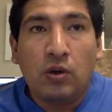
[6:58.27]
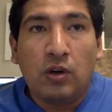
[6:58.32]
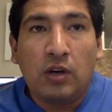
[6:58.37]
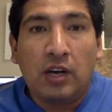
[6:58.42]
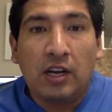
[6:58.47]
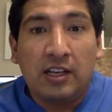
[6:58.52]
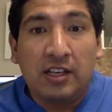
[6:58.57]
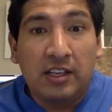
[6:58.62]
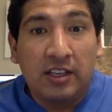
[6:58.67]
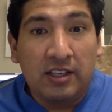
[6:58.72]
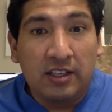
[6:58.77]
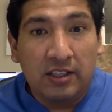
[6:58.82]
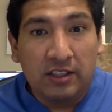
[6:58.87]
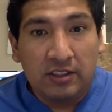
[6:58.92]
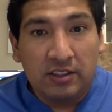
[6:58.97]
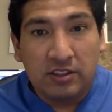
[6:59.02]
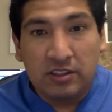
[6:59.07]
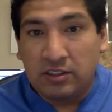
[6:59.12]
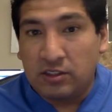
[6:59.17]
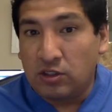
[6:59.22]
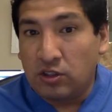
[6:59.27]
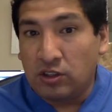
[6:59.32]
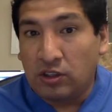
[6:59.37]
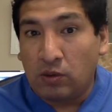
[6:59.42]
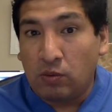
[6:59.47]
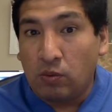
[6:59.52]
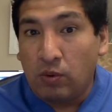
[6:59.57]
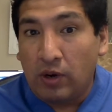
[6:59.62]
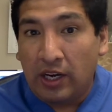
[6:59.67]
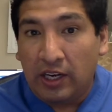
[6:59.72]
alert, she's not
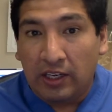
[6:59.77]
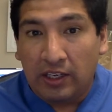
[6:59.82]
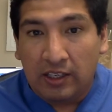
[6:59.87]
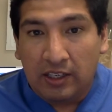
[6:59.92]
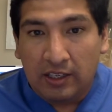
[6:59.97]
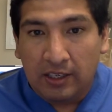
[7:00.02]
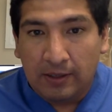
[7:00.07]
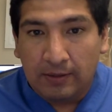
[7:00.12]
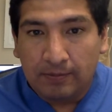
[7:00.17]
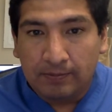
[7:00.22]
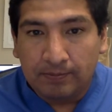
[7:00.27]
awake.